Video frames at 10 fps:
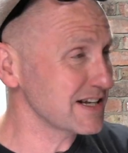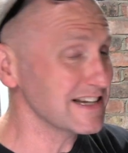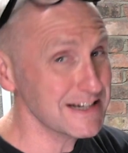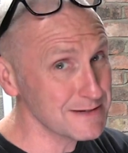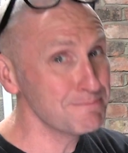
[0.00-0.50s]

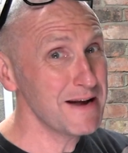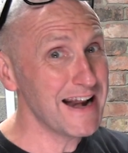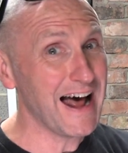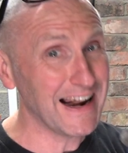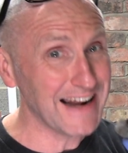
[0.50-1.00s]
It has
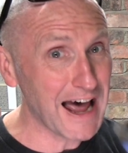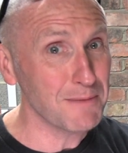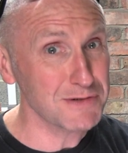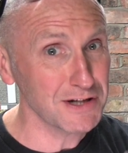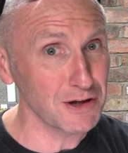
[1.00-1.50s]
been an
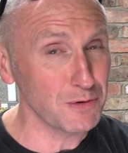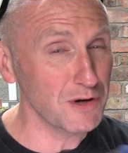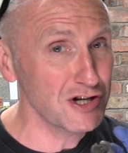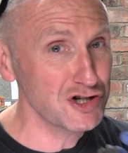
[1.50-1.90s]
absolute